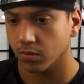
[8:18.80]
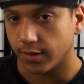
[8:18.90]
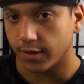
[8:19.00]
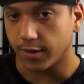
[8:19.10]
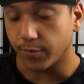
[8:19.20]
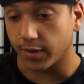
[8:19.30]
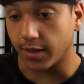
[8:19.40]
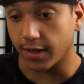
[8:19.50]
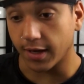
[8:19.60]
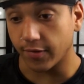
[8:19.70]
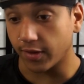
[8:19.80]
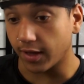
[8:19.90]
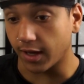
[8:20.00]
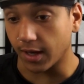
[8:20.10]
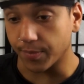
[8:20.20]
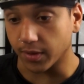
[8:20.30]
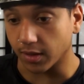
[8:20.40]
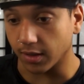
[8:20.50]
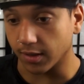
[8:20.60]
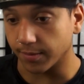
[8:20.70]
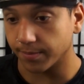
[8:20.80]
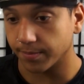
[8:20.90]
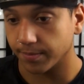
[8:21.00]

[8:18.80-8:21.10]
Yep, we can't have that happen again.